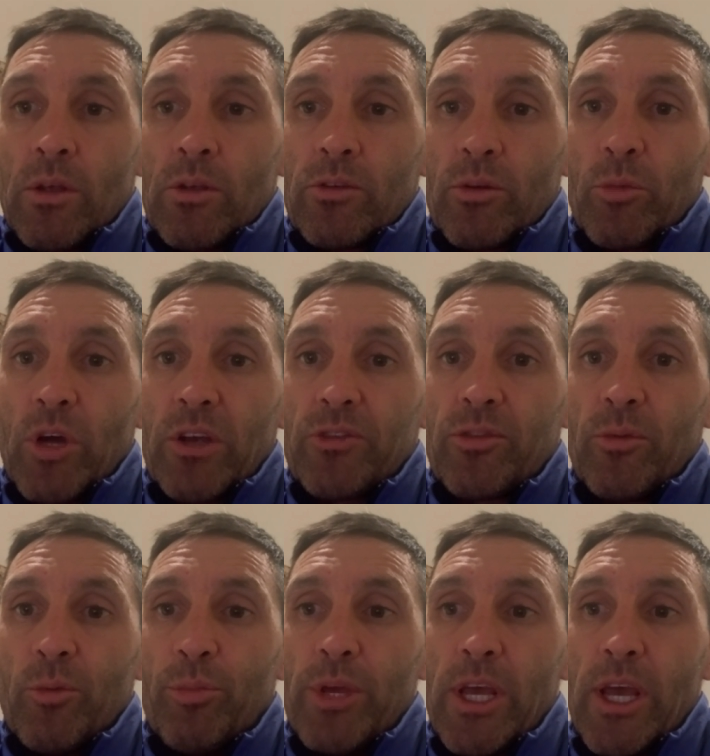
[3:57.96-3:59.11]
some guys from
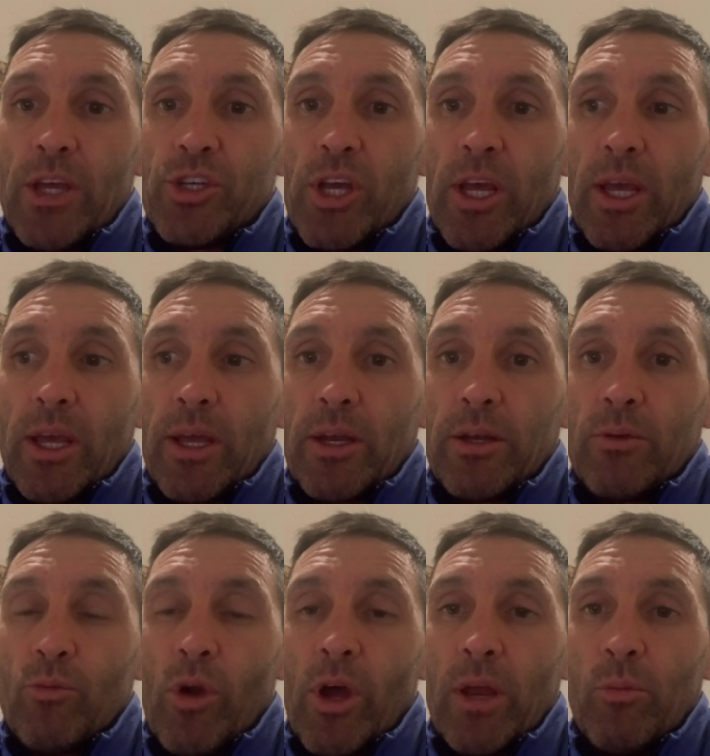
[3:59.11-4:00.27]
the BHA and
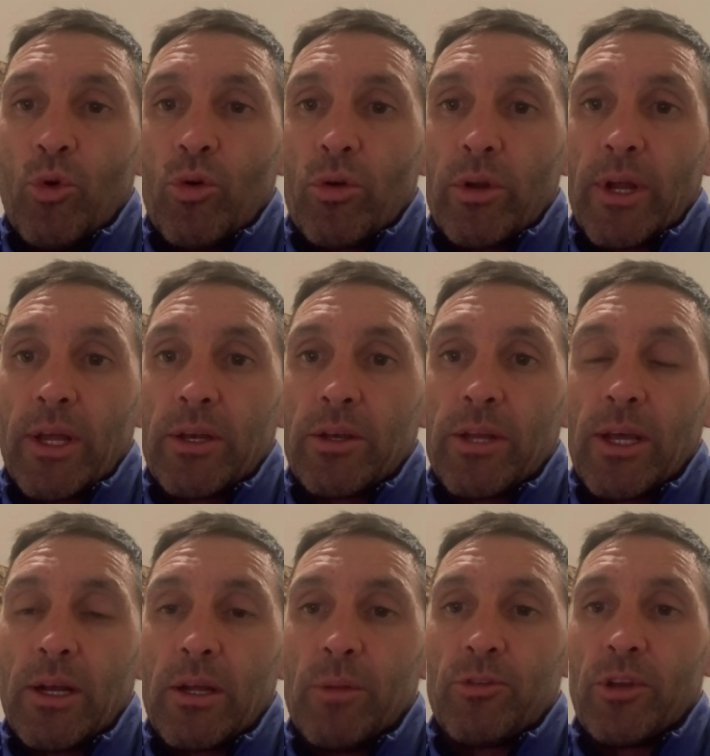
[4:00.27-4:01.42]
Ryan Moore and, and
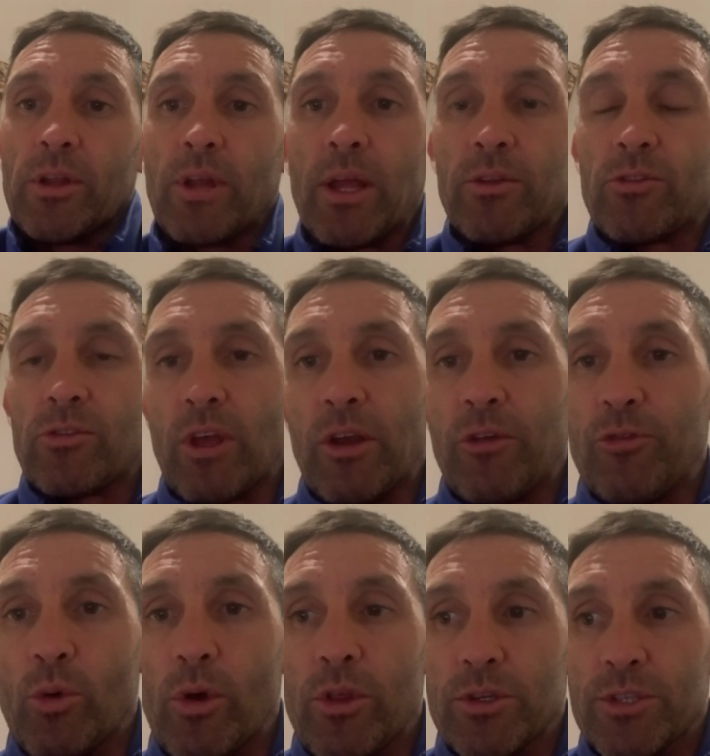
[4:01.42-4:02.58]
Dale Gibson and, and, and a
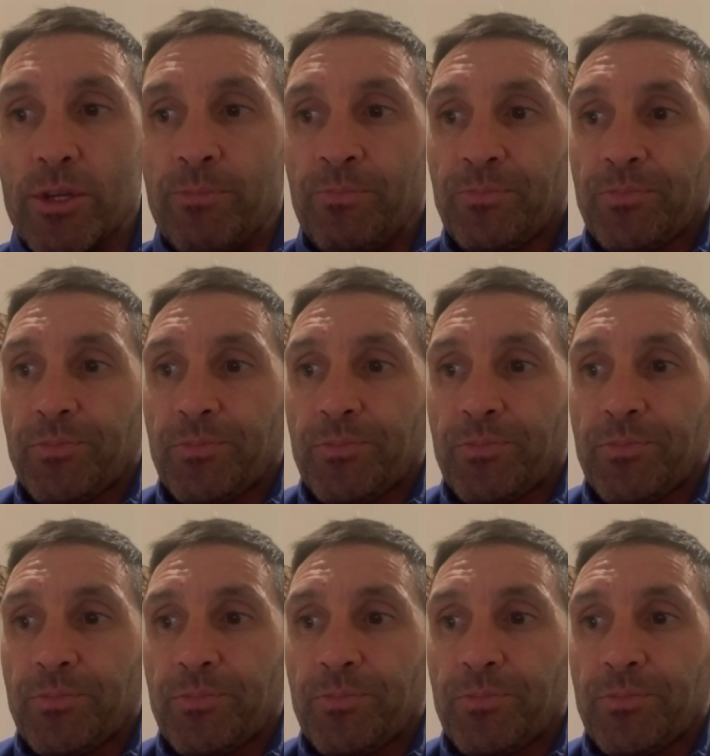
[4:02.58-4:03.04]
few others, and